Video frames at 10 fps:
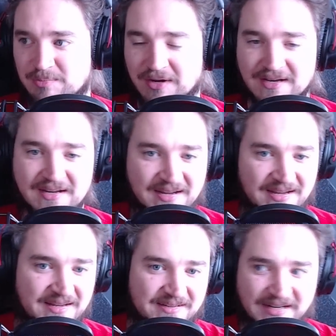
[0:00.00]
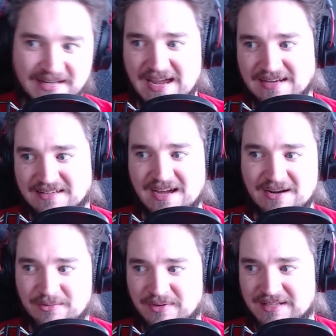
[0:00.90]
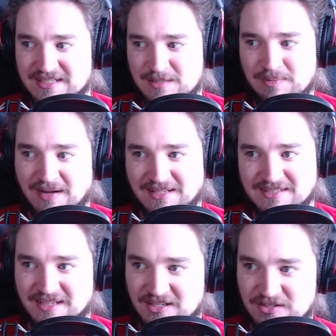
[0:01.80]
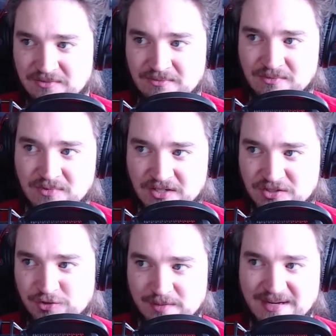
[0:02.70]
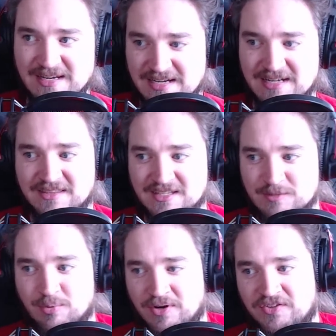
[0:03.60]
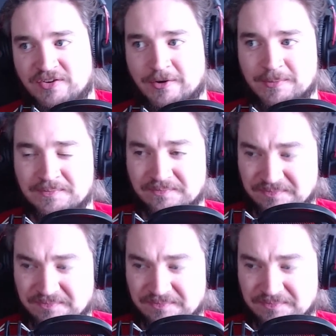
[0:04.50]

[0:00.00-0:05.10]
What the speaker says: But again, not really a spot that's like a screaming need at this point. So